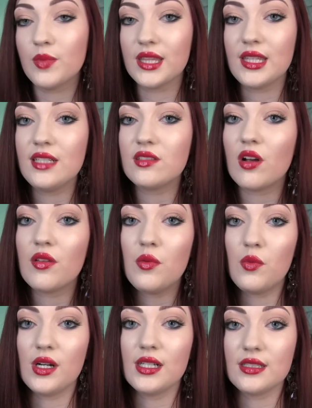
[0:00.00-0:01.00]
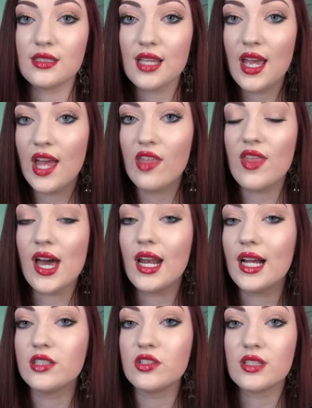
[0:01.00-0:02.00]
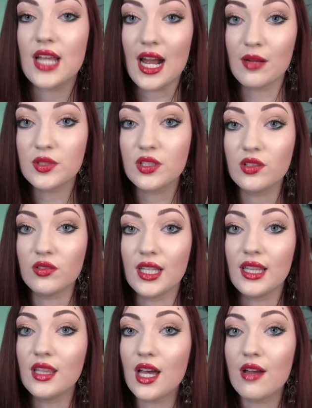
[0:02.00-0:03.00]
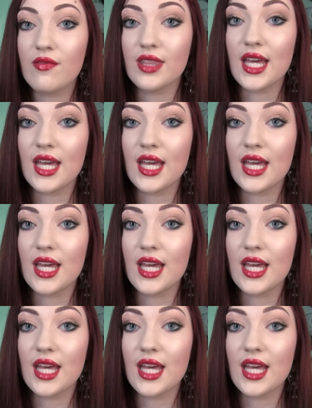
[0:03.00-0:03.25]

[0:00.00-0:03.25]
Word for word: but these are the ones that I just absolutely love,